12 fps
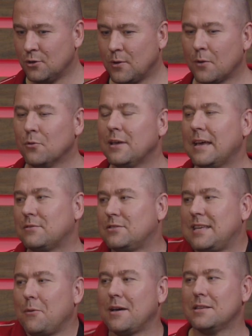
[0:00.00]
Do I really have
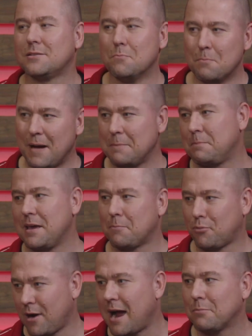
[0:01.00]
to say why this might be
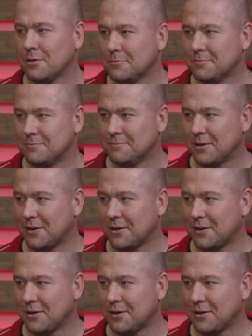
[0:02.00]
a problem,